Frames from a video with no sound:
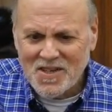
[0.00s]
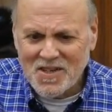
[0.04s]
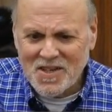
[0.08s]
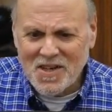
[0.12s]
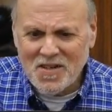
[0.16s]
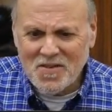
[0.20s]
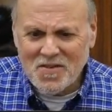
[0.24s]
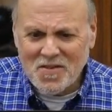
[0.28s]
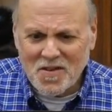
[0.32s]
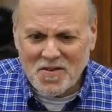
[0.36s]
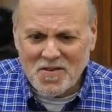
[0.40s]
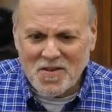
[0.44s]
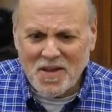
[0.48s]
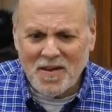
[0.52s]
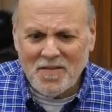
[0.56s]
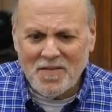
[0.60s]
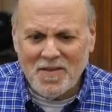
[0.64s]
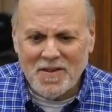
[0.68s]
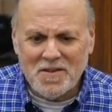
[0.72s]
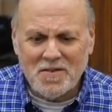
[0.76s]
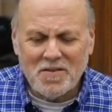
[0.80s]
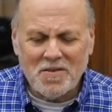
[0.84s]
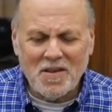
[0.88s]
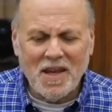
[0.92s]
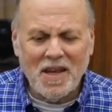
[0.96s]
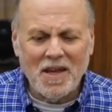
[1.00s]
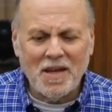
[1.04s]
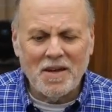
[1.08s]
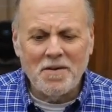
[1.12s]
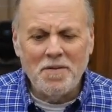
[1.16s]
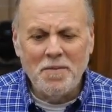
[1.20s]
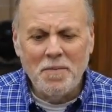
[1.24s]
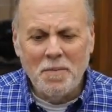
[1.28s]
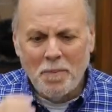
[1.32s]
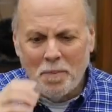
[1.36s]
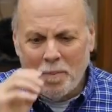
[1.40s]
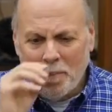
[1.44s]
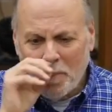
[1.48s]
Jesus even
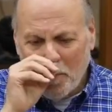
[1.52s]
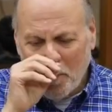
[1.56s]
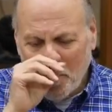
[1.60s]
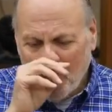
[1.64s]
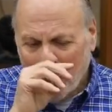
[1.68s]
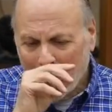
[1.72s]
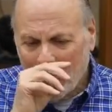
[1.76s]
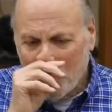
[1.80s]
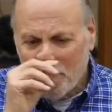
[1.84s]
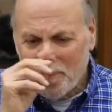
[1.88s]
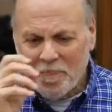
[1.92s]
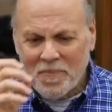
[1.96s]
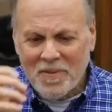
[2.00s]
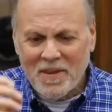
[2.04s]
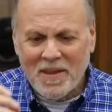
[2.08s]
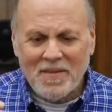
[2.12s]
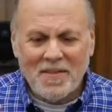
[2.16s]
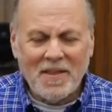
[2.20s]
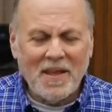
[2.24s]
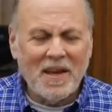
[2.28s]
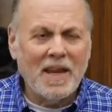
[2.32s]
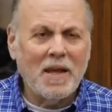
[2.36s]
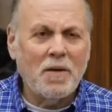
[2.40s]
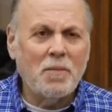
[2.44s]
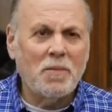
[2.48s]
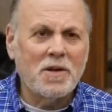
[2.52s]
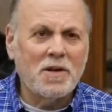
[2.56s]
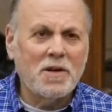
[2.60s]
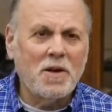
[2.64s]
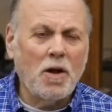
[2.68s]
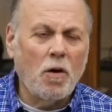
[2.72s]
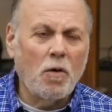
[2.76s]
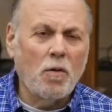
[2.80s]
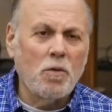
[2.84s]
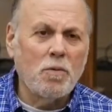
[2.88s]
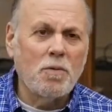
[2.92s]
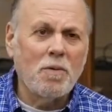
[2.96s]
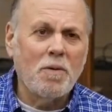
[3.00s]
said that he would
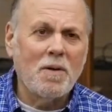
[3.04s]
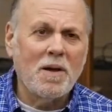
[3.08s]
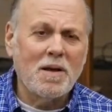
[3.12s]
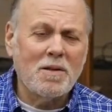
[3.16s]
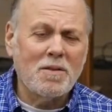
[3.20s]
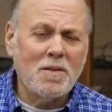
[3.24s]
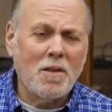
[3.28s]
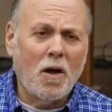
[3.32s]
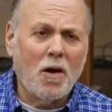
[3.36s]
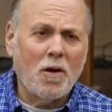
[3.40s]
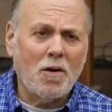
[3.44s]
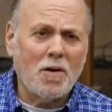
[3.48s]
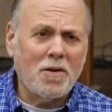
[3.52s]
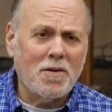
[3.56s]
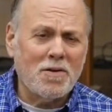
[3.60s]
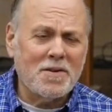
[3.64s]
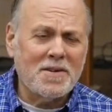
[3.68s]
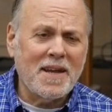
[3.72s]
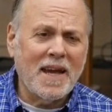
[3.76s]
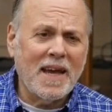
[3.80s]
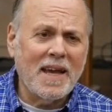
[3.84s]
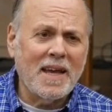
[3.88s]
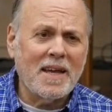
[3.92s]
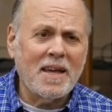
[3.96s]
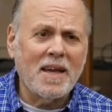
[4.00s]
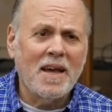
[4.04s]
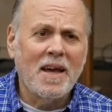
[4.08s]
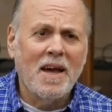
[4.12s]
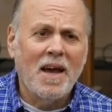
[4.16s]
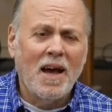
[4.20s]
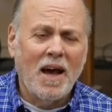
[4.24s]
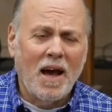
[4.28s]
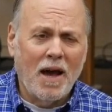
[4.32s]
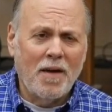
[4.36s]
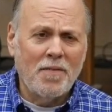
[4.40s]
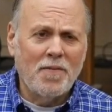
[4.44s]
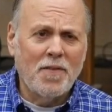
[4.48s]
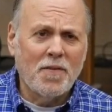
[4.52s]
no longer take
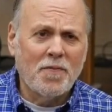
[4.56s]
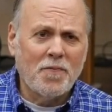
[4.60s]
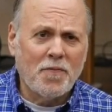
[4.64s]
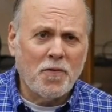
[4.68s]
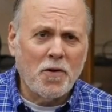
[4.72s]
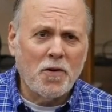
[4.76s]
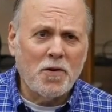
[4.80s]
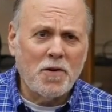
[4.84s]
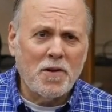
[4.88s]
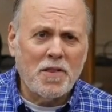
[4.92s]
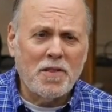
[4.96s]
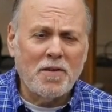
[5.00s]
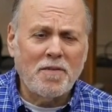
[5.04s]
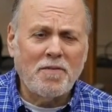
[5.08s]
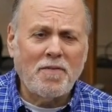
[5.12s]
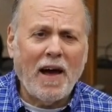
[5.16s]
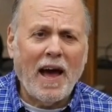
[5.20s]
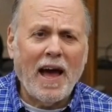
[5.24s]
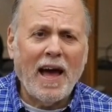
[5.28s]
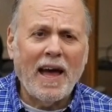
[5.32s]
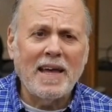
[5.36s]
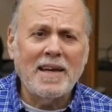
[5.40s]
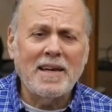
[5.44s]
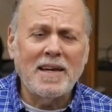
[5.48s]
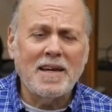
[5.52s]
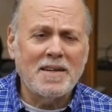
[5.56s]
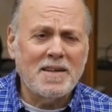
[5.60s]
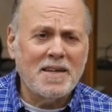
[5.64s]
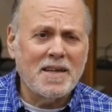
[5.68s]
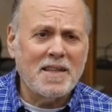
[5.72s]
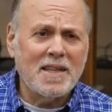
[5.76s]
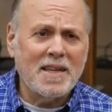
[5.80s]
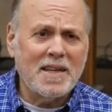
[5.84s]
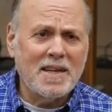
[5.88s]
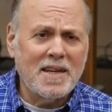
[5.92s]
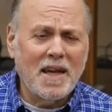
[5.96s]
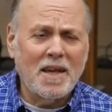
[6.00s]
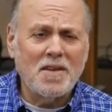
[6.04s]
of the fruit of the vine
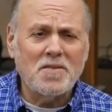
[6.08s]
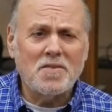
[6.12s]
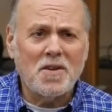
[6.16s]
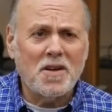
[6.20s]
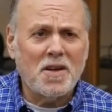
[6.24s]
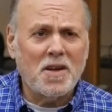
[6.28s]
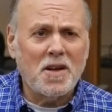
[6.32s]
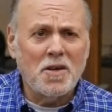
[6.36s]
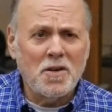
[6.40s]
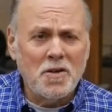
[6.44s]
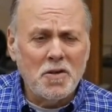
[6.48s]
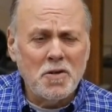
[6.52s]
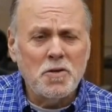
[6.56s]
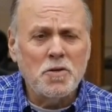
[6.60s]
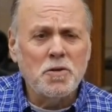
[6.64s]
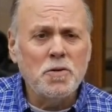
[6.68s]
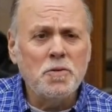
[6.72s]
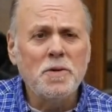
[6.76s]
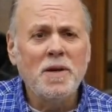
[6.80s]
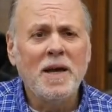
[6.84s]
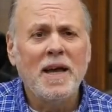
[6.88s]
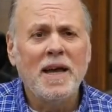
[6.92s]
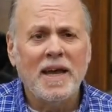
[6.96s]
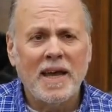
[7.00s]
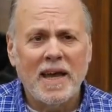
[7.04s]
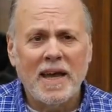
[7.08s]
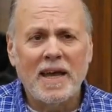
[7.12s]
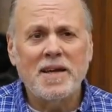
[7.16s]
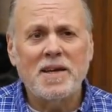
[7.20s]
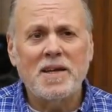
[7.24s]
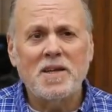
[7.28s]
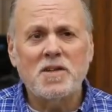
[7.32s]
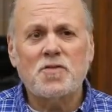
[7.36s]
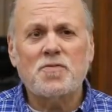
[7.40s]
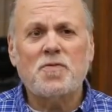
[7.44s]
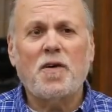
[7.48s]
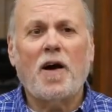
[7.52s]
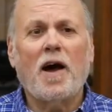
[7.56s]
until he does it anew in
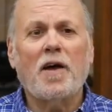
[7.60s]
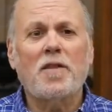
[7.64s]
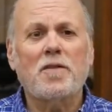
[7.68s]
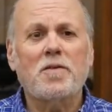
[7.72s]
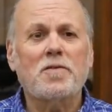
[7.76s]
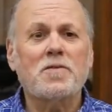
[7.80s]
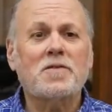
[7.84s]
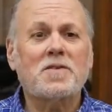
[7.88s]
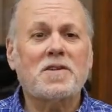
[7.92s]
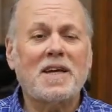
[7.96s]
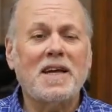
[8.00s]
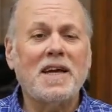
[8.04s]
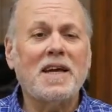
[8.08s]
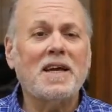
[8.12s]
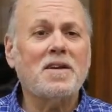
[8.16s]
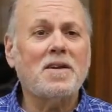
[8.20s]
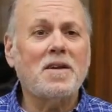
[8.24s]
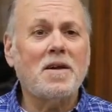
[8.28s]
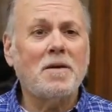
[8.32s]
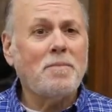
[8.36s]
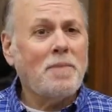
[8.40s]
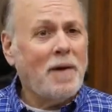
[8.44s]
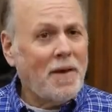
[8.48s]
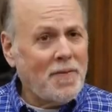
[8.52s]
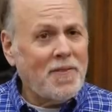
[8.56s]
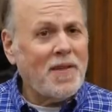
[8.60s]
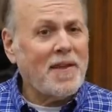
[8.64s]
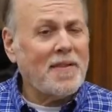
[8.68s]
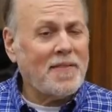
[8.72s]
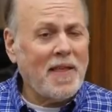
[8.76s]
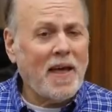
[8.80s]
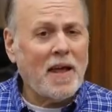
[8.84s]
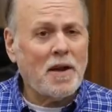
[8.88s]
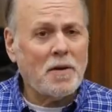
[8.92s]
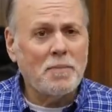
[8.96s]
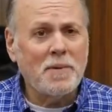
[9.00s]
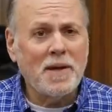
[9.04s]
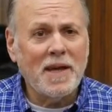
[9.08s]
his Father's kingdom. I
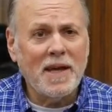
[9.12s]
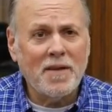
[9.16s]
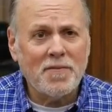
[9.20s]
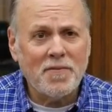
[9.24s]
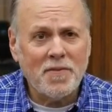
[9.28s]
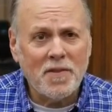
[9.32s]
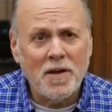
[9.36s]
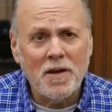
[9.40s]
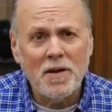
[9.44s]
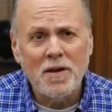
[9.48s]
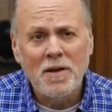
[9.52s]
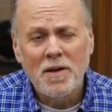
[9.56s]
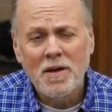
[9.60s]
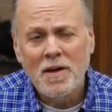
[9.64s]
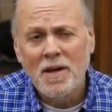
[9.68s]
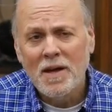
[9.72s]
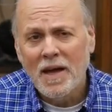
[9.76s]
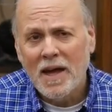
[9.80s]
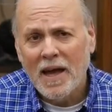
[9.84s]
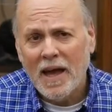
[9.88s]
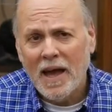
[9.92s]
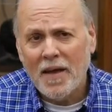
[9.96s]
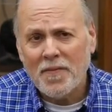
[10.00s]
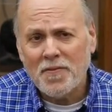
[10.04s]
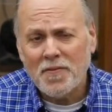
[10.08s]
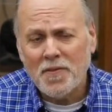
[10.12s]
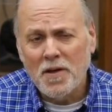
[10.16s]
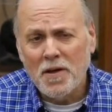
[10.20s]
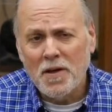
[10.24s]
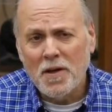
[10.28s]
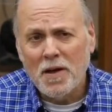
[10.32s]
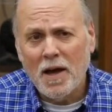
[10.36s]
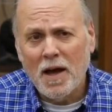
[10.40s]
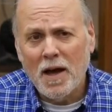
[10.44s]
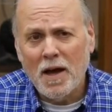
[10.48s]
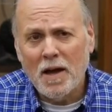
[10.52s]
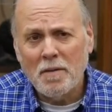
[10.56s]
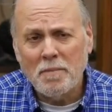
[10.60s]
think that'll be at the at
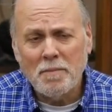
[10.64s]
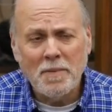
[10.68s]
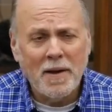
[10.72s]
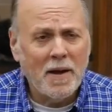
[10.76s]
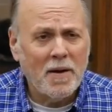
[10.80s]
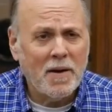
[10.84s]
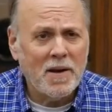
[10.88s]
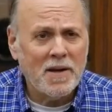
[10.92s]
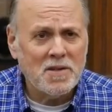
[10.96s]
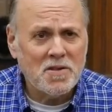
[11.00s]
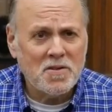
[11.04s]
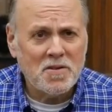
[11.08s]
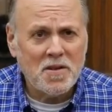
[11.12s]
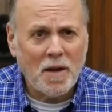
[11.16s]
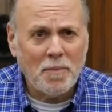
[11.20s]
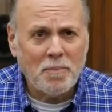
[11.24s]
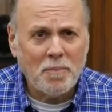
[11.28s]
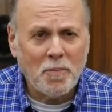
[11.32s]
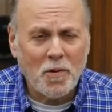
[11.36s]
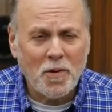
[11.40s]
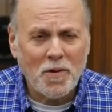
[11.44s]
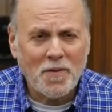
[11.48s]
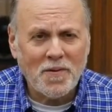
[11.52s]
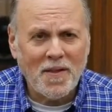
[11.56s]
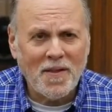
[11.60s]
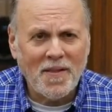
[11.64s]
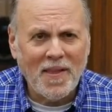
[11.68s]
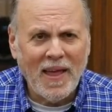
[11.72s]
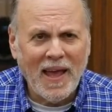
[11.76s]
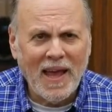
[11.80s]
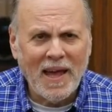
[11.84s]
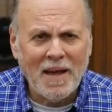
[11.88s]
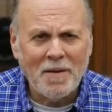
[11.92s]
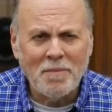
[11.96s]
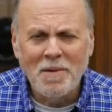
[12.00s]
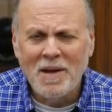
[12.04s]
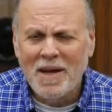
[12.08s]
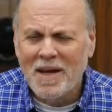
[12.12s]
the uh, marriage supper of the
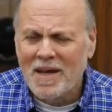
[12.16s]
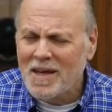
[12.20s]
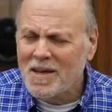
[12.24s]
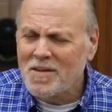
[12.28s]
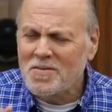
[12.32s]
Lamb.